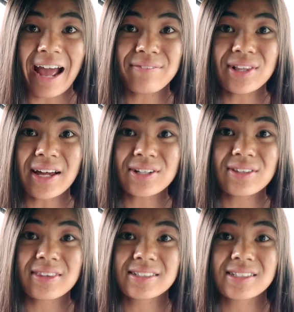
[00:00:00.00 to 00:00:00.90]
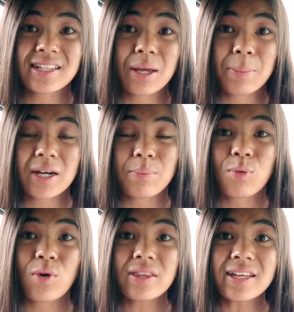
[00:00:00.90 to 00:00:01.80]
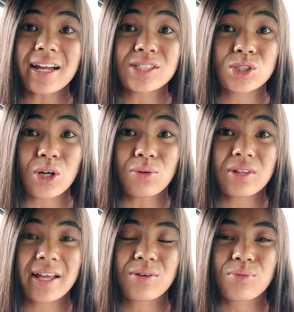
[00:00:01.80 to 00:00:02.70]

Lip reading: I have a lot of good things to say about it, but one thing I don't like